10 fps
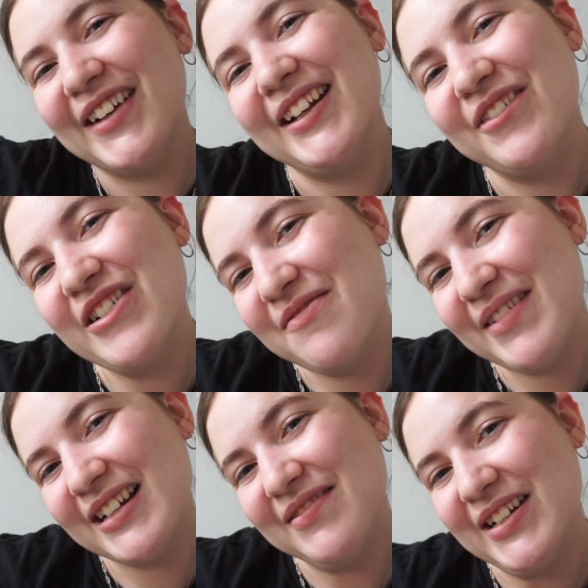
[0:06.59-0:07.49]
welcome
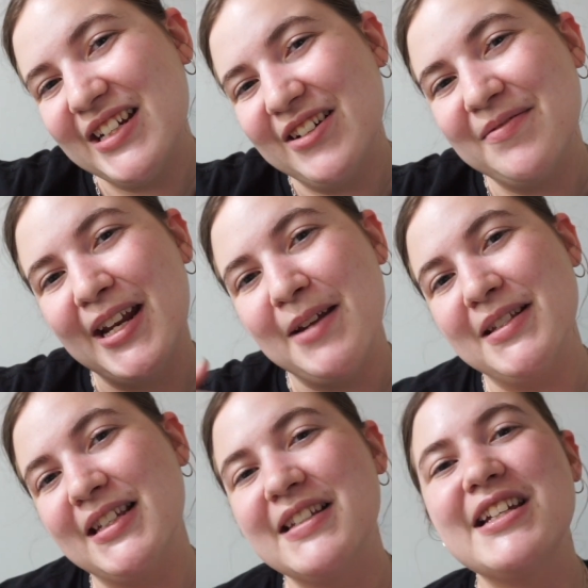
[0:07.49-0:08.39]
back to my channel. My name
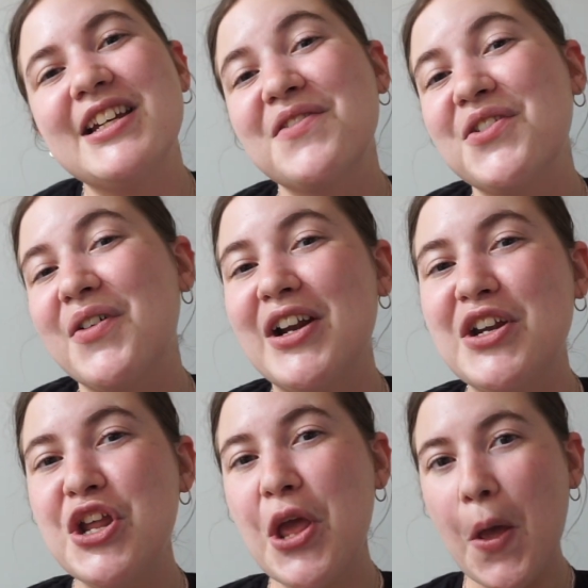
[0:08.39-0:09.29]
is Izzy. If you are
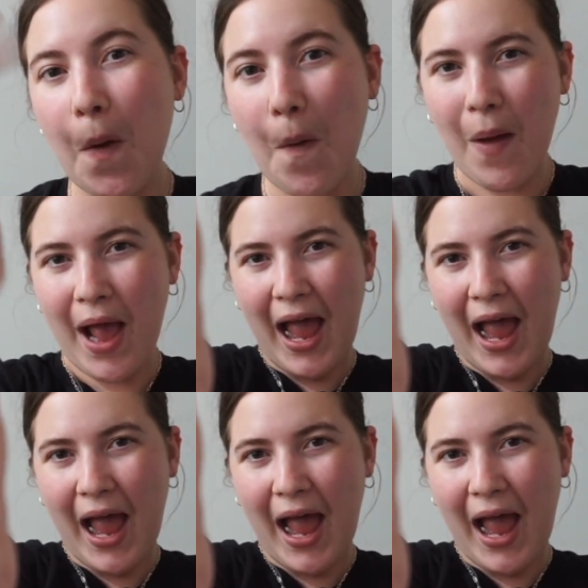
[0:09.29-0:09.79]
new,